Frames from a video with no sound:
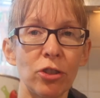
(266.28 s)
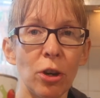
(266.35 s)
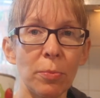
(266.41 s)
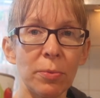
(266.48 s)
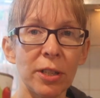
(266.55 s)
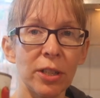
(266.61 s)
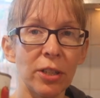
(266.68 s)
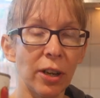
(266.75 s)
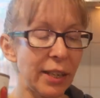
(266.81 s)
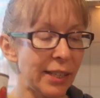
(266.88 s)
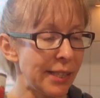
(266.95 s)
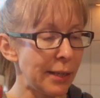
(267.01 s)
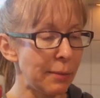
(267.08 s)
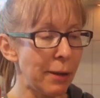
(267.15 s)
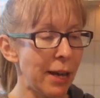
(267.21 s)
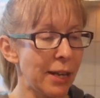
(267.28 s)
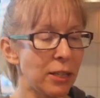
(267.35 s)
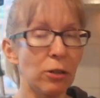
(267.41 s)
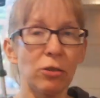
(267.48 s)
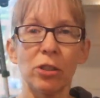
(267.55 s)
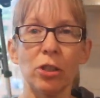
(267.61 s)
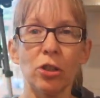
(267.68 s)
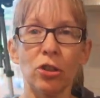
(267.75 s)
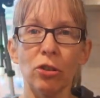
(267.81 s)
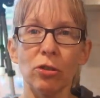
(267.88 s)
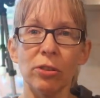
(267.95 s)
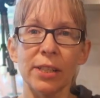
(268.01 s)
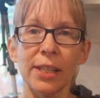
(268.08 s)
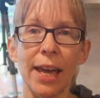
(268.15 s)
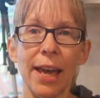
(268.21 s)
chopped and diced tomatoes and
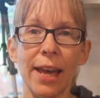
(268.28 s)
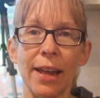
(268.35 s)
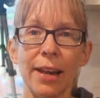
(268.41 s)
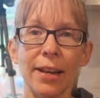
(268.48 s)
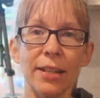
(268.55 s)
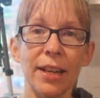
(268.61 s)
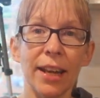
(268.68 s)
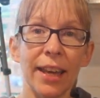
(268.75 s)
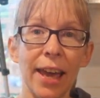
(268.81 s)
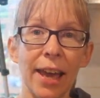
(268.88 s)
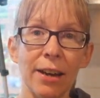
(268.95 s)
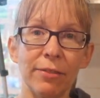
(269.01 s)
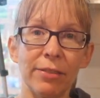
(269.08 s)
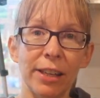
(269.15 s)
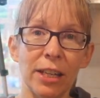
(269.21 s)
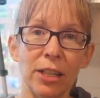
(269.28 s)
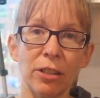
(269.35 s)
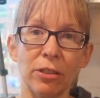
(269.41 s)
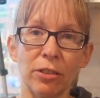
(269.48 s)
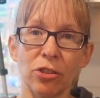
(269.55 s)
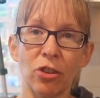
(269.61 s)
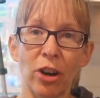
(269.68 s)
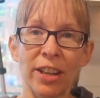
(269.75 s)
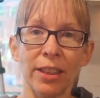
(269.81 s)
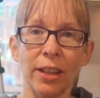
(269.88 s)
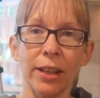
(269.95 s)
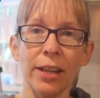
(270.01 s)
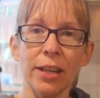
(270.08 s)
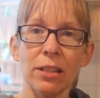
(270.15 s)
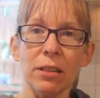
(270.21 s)
juice and a can of lentils. Drain the
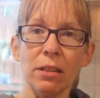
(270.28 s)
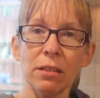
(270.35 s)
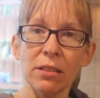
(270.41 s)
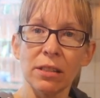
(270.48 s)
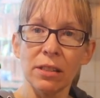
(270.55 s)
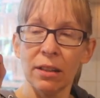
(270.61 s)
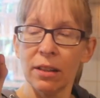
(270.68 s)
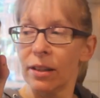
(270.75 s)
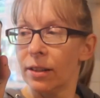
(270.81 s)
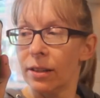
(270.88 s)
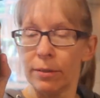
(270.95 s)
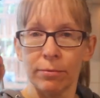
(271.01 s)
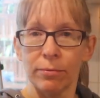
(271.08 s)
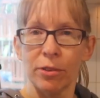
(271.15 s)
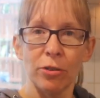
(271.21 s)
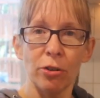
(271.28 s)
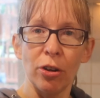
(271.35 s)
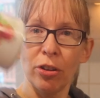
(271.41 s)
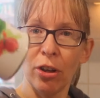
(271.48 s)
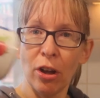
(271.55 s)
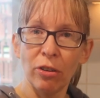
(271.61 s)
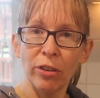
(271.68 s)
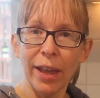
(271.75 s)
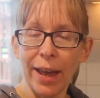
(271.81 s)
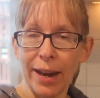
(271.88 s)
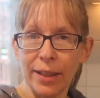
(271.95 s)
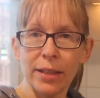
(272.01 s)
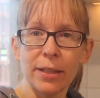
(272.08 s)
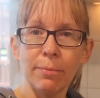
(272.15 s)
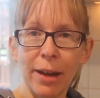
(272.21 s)
lentils, throw the whole
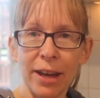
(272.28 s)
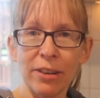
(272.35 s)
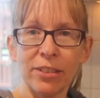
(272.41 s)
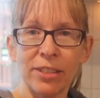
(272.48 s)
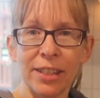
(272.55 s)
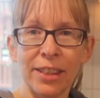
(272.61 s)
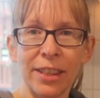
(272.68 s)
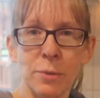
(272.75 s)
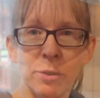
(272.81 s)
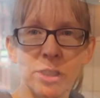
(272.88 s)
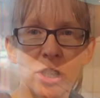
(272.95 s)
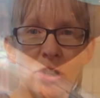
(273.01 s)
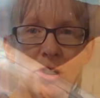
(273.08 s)
can of the tomatoes in there with the